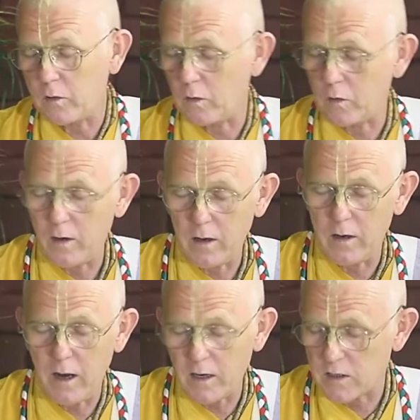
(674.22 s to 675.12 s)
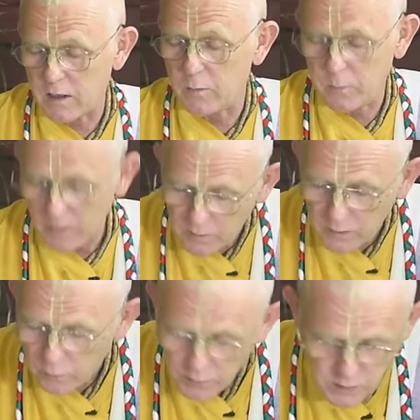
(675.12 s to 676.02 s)
it actually is
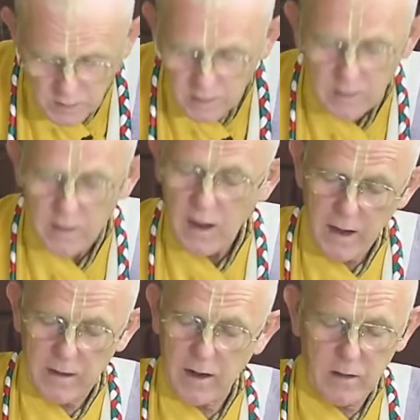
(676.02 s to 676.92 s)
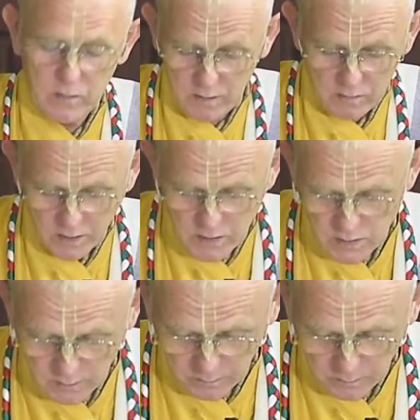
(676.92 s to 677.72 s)
pleasing Krishna and it has the intention to